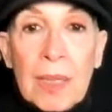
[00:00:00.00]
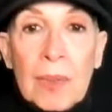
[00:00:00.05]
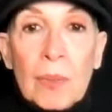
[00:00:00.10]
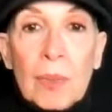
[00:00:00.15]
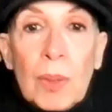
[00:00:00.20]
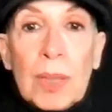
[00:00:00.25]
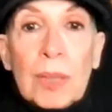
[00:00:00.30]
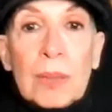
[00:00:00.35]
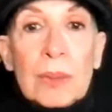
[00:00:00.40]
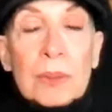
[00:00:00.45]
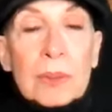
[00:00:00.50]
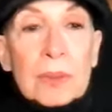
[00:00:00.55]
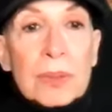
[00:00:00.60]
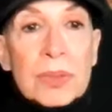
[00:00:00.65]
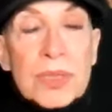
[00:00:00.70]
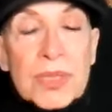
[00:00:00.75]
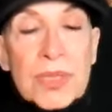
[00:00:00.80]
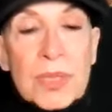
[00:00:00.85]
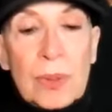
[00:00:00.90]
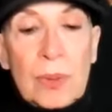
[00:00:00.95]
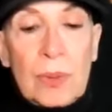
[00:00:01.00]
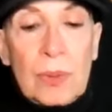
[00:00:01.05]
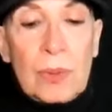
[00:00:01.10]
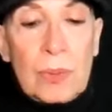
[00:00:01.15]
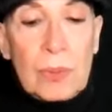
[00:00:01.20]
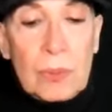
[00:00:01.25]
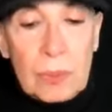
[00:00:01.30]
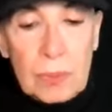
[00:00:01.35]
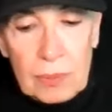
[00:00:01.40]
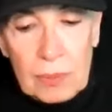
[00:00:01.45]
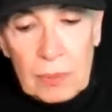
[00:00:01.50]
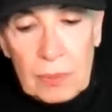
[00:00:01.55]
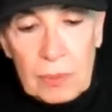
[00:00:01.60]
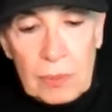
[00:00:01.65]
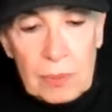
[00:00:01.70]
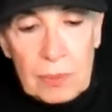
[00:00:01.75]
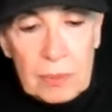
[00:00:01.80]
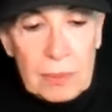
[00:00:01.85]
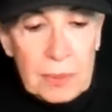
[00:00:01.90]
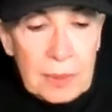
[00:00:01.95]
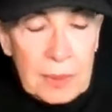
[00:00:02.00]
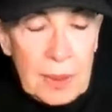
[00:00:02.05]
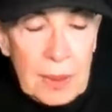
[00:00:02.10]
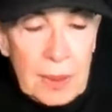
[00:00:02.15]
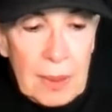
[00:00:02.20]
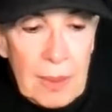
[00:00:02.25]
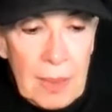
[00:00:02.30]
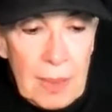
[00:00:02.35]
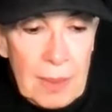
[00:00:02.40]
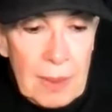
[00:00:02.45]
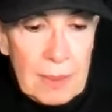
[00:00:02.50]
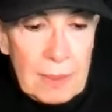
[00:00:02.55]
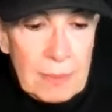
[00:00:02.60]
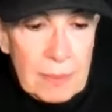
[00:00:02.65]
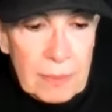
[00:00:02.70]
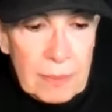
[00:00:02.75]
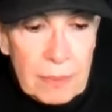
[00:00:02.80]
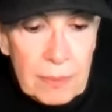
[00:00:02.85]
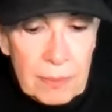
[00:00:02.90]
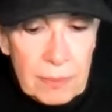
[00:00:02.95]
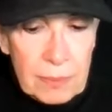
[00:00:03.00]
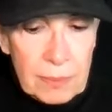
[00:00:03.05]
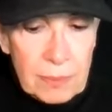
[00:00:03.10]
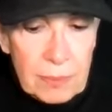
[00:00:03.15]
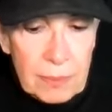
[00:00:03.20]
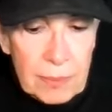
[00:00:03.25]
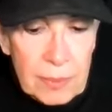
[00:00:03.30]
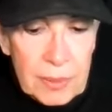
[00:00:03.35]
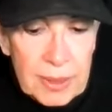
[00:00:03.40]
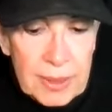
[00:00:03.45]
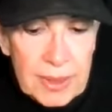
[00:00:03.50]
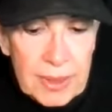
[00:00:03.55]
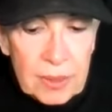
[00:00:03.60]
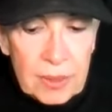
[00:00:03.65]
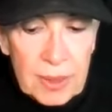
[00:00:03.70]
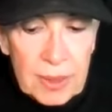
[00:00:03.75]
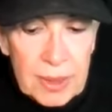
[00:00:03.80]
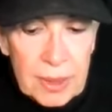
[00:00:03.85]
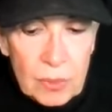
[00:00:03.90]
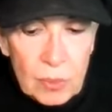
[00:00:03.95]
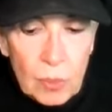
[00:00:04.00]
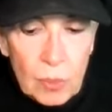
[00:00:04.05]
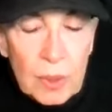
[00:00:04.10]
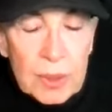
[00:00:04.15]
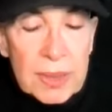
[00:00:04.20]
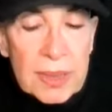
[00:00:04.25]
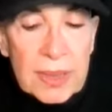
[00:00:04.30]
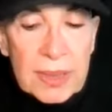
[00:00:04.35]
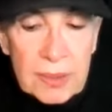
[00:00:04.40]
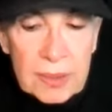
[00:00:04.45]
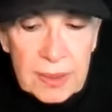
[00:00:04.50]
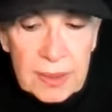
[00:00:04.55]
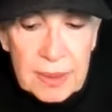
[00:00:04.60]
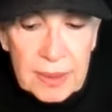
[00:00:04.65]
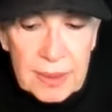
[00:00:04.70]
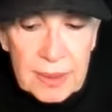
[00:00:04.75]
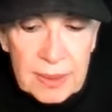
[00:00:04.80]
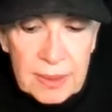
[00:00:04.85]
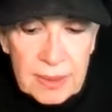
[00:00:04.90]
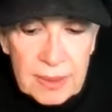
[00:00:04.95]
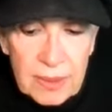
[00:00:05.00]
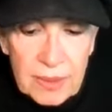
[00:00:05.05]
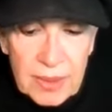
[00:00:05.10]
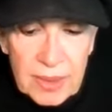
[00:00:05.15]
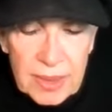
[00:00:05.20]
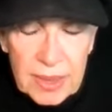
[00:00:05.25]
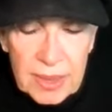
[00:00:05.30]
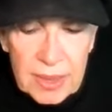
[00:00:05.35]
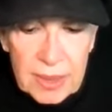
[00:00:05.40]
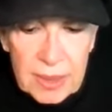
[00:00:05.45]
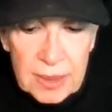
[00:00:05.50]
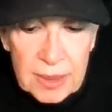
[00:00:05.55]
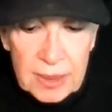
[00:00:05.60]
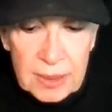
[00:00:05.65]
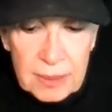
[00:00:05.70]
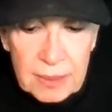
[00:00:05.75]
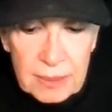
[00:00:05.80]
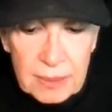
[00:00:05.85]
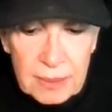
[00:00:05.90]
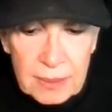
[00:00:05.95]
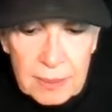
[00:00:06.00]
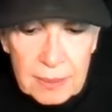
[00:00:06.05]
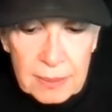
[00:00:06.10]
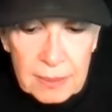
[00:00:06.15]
Well, so eh, um, there it was the the